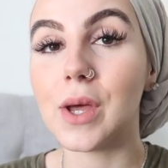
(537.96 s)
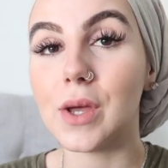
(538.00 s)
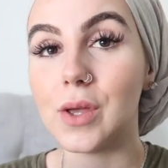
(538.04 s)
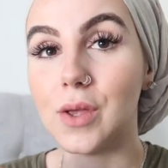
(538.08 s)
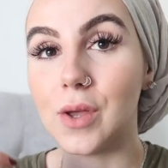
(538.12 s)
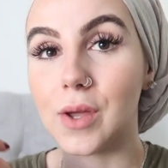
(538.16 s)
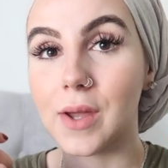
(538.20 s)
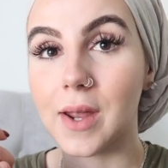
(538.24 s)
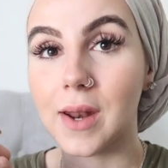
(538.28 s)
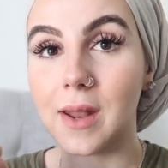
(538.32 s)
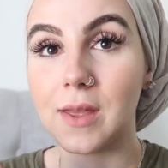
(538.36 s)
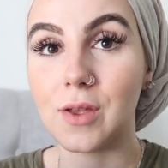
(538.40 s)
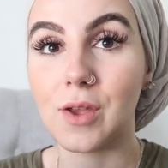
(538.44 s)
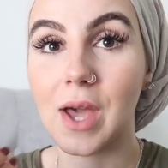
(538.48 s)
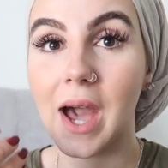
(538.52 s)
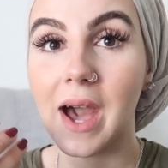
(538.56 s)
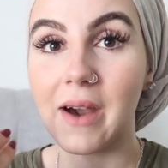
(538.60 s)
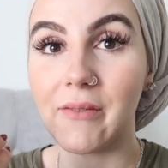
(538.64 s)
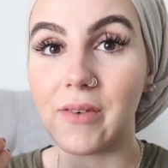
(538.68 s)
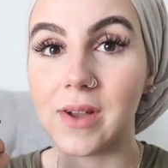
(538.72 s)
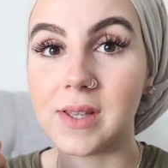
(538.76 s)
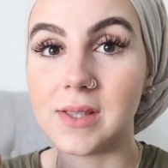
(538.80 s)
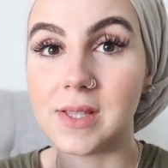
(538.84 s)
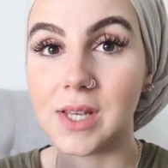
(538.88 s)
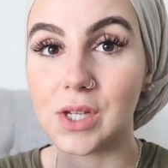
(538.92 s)
you can you have
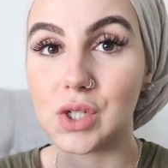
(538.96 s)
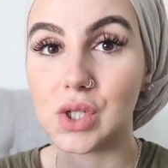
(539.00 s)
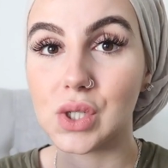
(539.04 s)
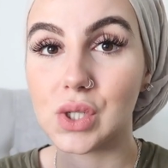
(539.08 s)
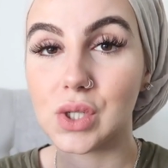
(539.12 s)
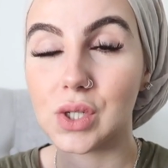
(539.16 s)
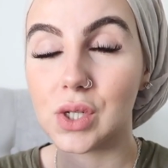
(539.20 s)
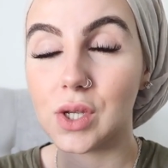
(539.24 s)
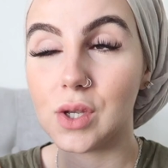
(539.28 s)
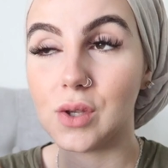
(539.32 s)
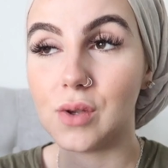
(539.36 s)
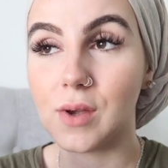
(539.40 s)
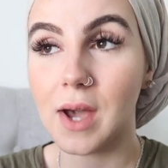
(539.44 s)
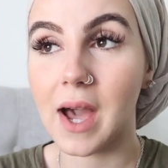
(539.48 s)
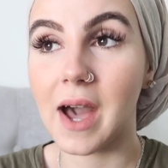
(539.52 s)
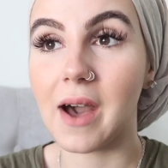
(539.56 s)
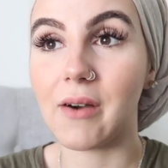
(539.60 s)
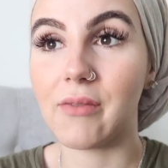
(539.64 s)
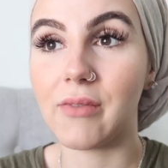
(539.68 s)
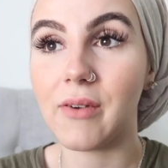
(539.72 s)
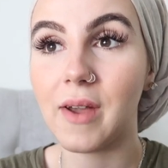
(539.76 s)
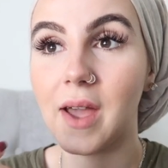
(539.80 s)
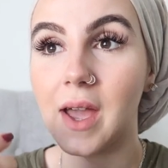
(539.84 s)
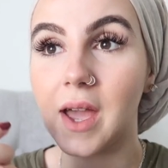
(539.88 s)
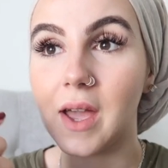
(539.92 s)
a digital you
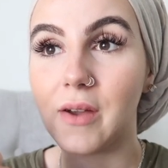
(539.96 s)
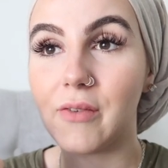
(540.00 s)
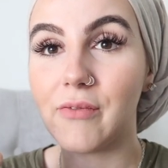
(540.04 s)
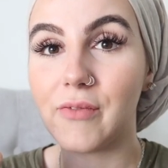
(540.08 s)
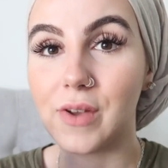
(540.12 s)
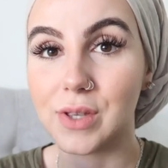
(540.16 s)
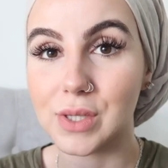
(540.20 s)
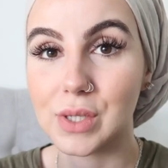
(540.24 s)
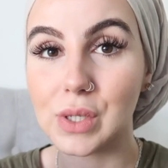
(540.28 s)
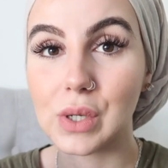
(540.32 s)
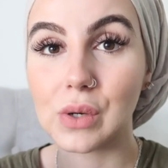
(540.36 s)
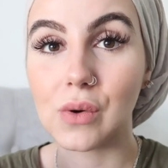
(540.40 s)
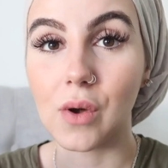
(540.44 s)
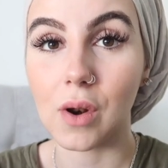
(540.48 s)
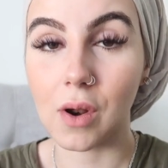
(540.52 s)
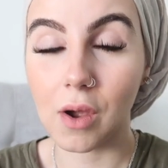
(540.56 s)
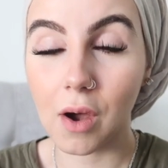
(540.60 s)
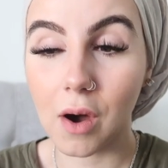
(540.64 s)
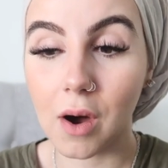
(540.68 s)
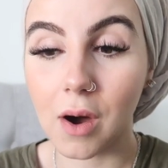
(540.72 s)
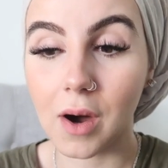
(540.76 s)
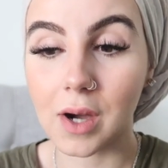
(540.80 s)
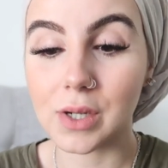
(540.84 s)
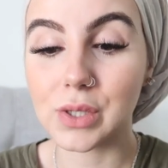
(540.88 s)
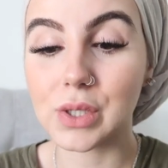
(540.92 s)
have a physical
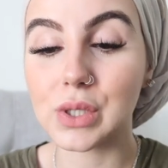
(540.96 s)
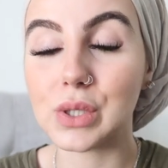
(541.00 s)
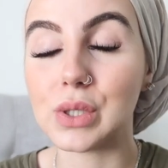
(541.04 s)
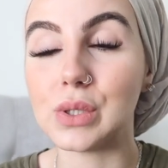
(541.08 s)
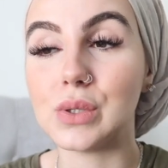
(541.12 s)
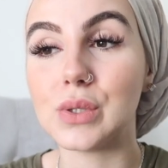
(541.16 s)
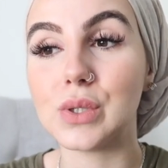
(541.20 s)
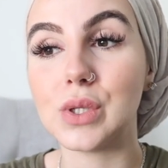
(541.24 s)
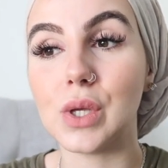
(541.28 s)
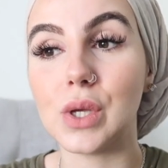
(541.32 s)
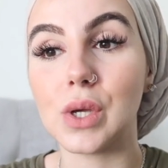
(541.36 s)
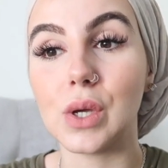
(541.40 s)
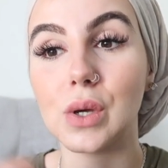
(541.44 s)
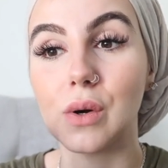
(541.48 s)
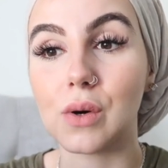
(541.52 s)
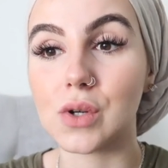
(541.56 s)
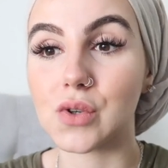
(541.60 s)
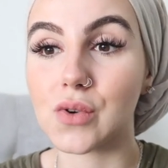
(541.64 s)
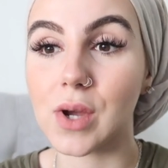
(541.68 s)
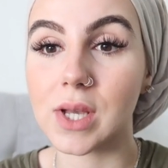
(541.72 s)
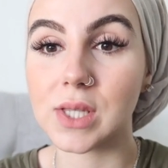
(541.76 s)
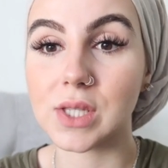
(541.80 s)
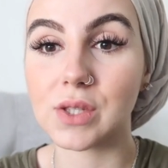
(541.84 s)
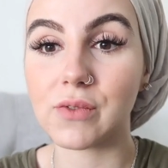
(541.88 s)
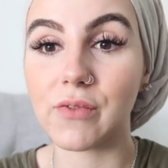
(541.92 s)
card too so you can go
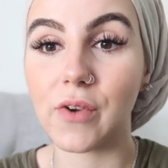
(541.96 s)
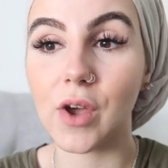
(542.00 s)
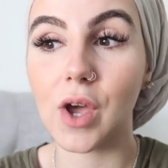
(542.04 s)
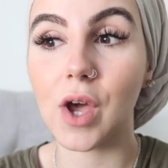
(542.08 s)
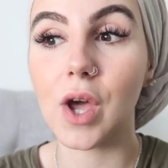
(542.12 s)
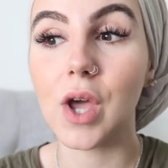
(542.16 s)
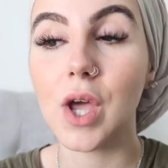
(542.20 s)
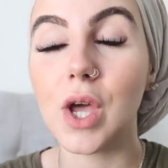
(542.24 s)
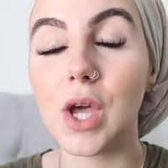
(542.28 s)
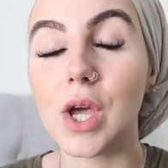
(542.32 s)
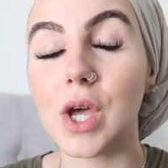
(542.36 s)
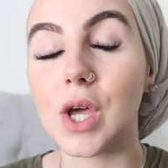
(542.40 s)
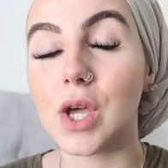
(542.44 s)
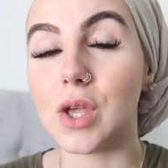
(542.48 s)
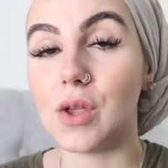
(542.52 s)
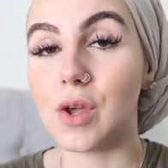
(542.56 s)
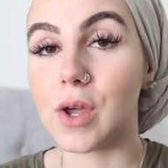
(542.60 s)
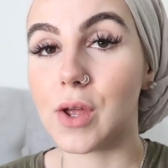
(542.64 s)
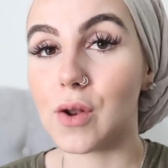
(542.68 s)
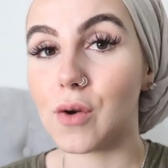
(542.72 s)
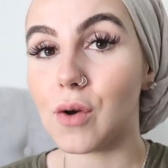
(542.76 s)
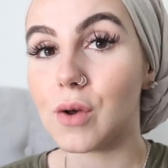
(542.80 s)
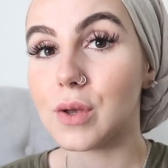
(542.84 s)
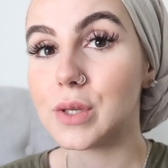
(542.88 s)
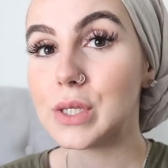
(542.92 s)
transfer you
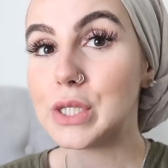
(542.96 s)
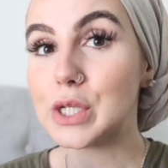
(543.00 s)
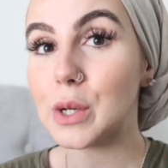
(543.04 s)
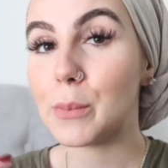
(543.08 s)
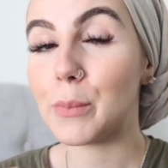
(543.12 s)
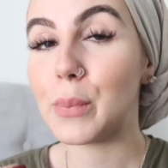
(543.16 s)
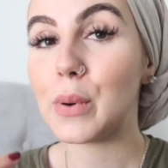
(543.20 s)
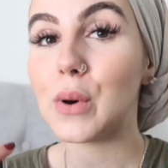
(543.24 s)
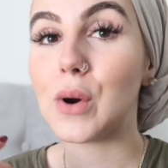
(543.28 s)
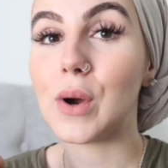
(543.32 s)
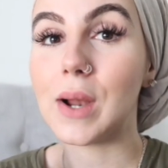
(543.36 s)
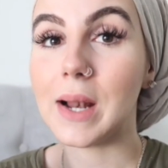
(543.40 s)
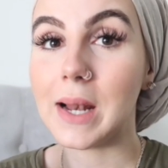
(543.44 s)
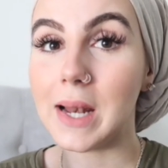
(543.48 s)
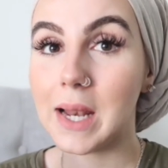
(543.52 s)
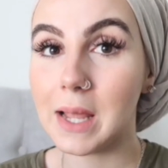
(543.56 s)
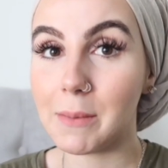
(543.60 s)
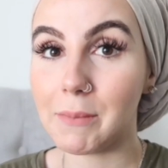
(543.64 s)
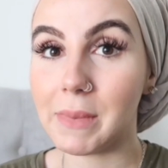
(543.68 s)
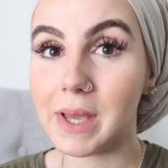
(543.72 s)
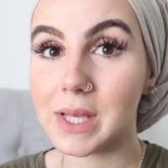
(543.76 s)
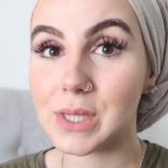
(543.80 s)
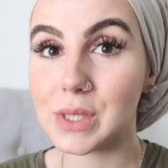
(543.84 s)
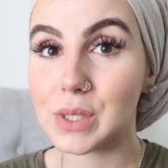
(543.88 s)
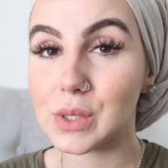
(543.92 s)
can also put
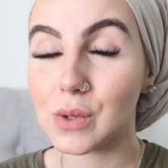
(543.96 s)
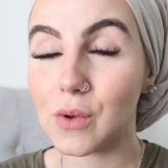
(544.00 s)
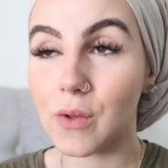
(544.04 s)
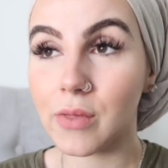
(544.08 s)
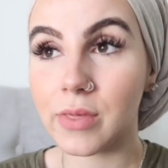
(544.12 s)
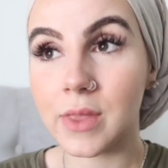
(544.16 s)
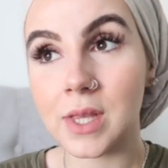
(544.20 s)
limits on